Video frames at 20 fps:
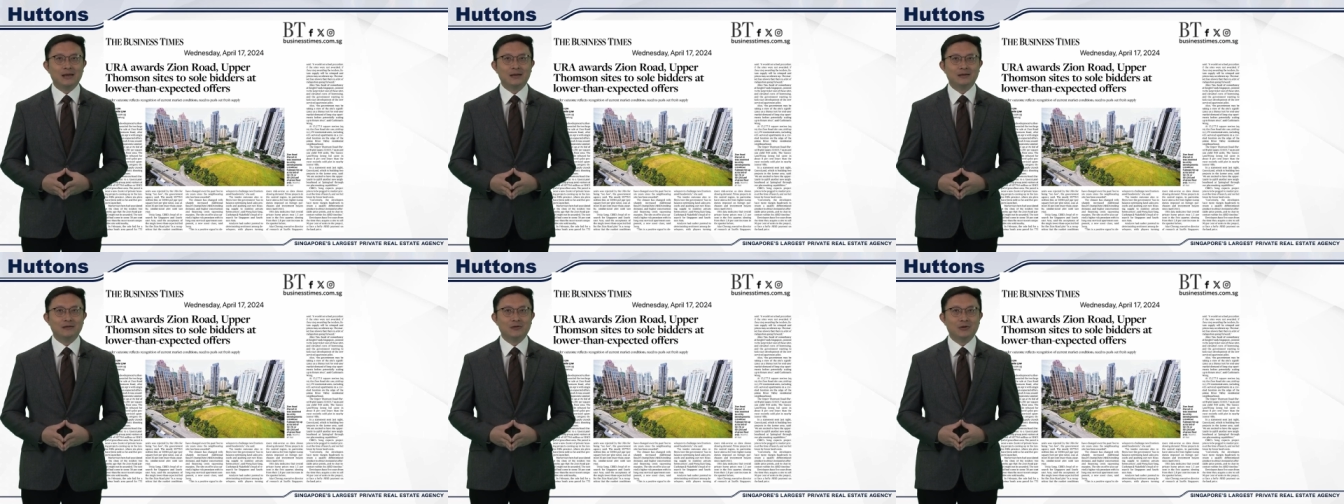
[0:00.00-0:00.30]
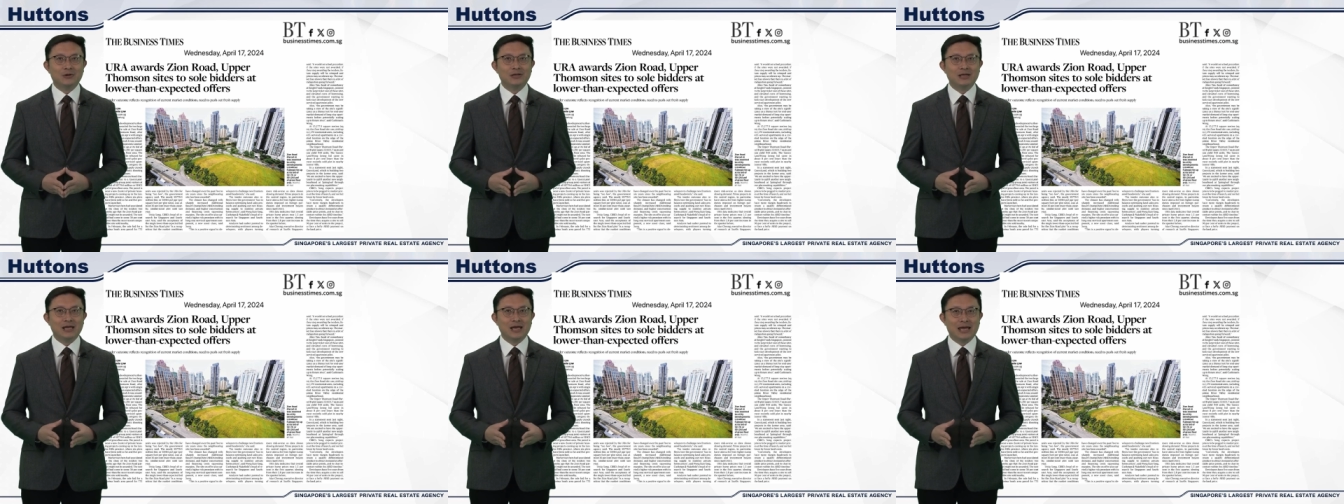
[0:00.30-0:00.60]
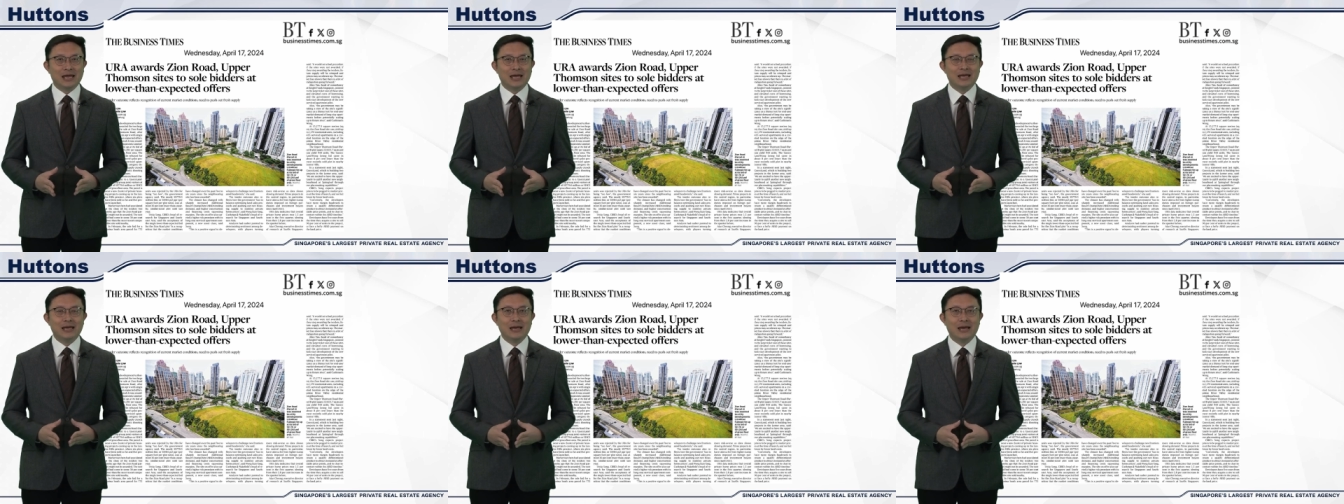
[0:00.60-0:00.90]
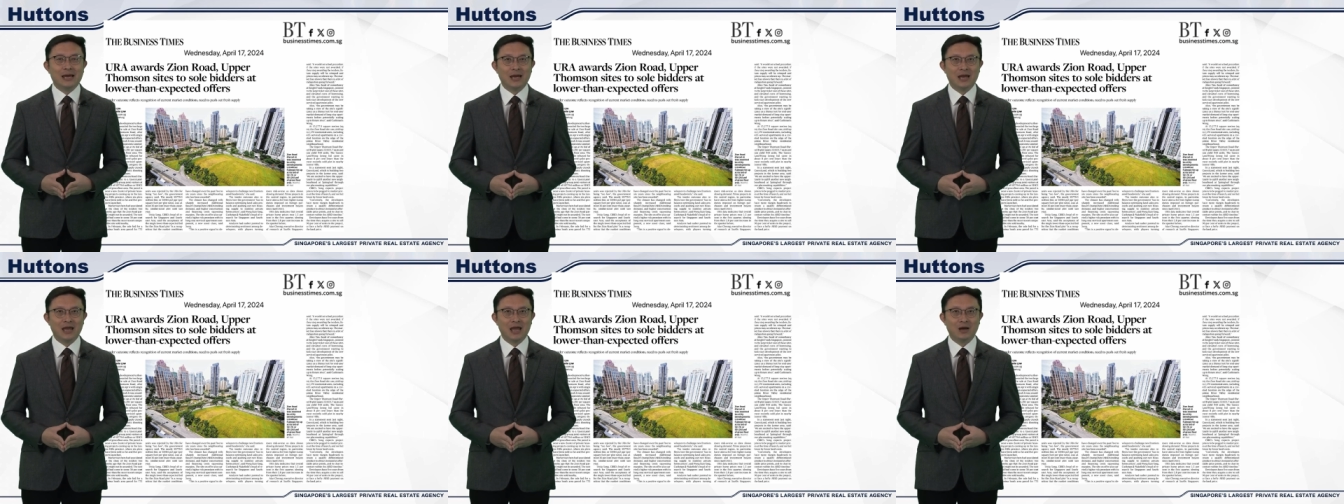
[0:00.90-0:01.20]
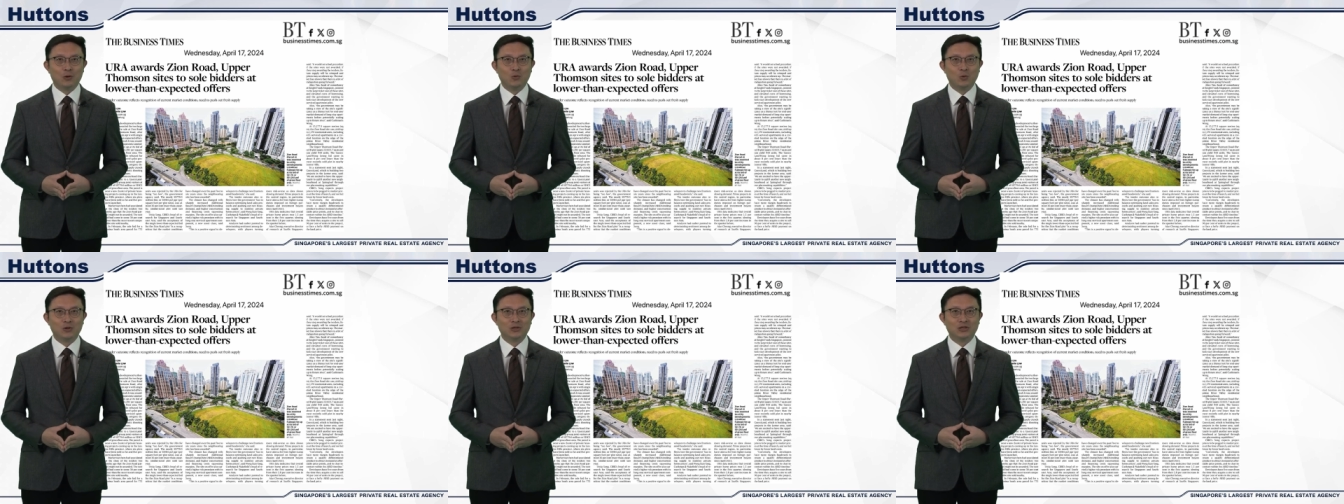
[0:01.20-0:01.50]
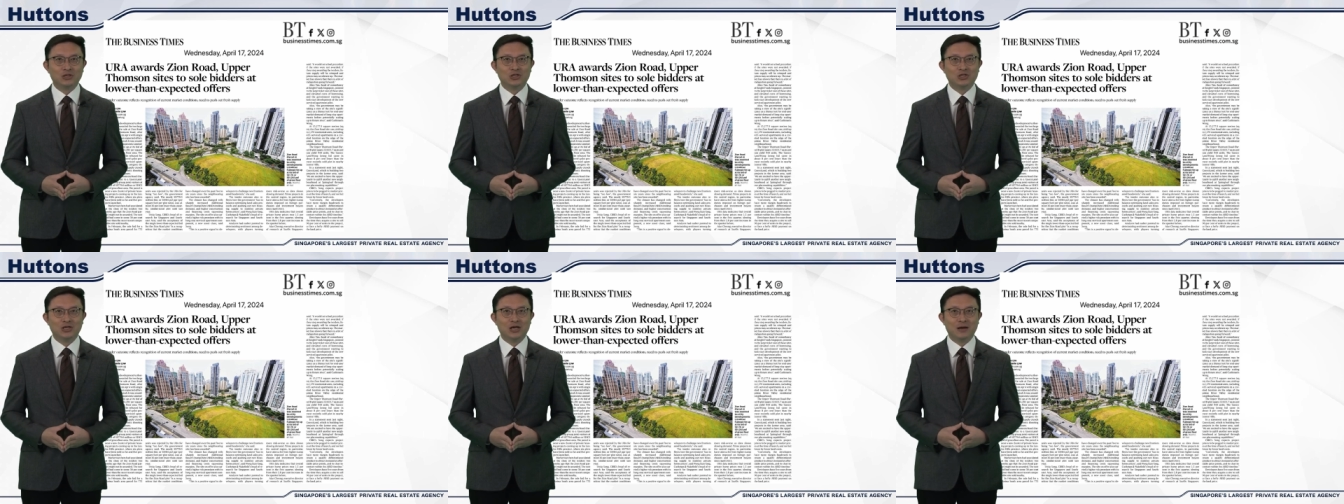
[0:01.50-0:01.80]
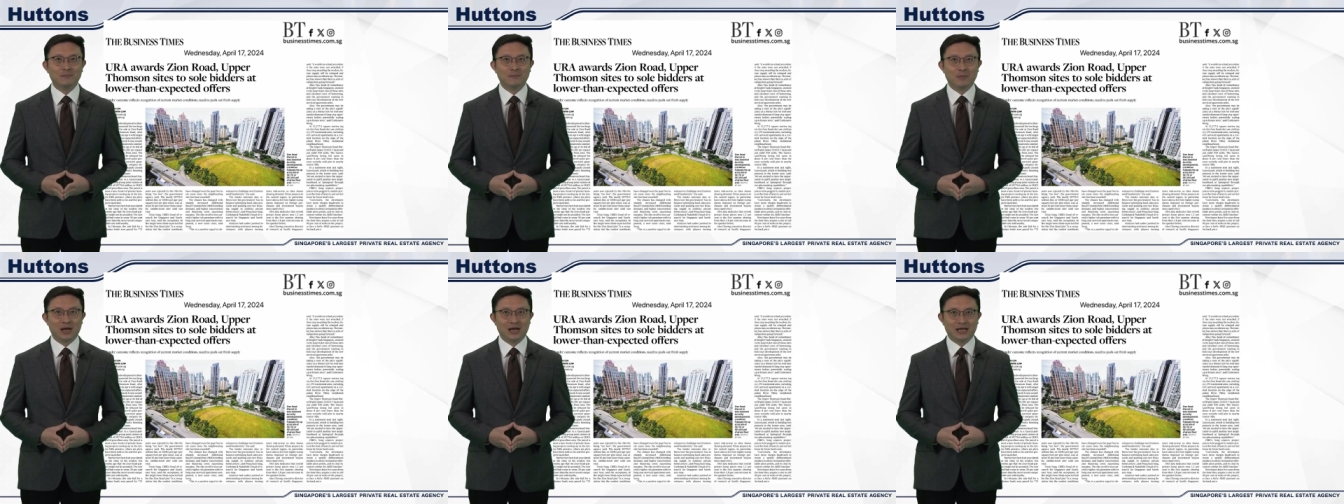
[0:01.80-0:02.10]
Today, I want to
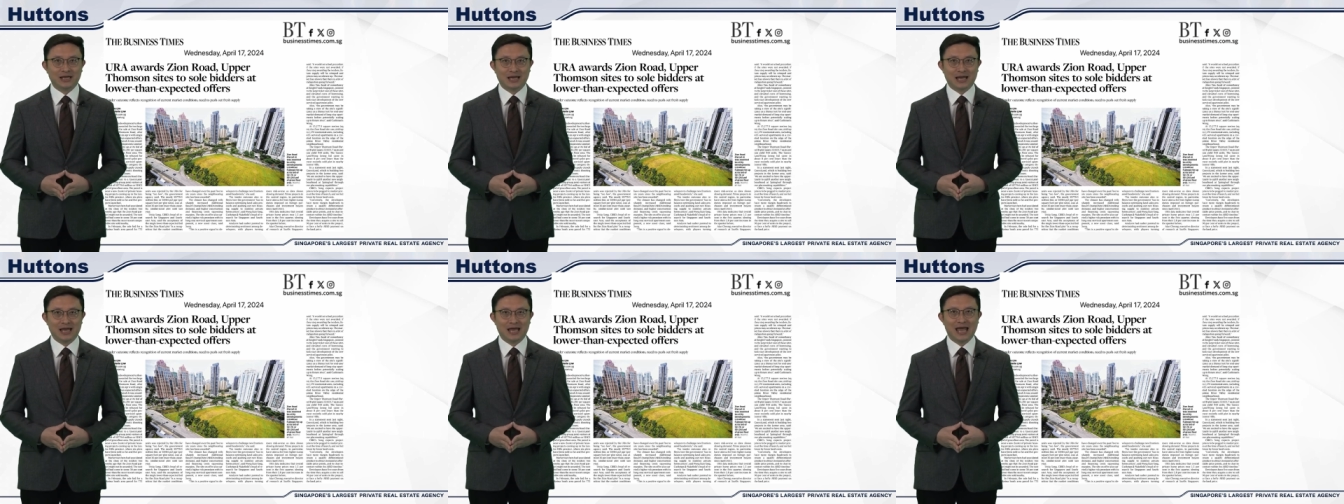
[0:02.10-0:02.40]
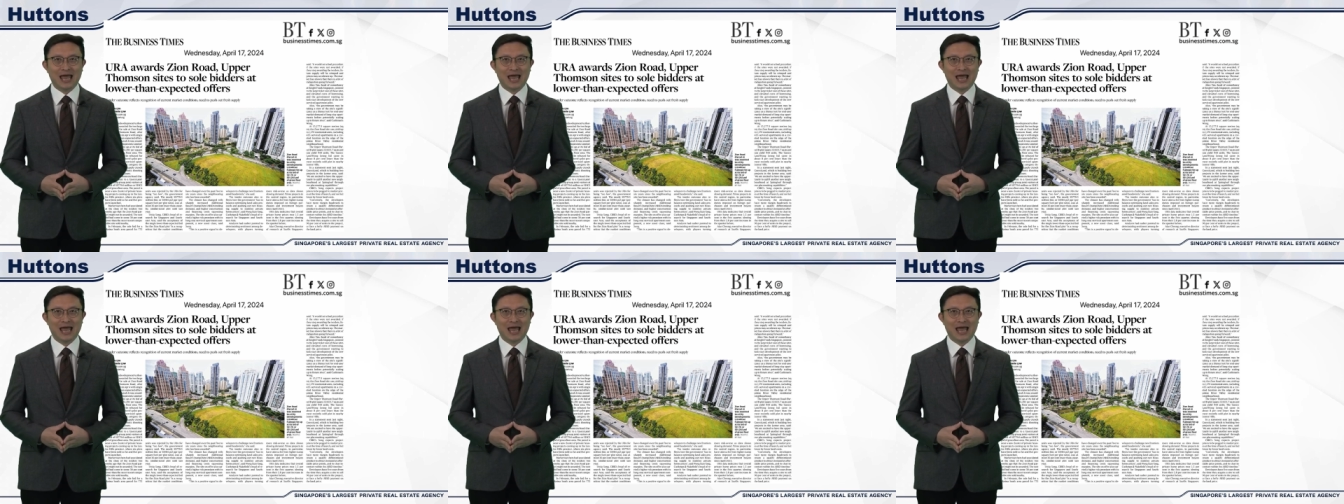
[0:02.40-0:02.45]
share my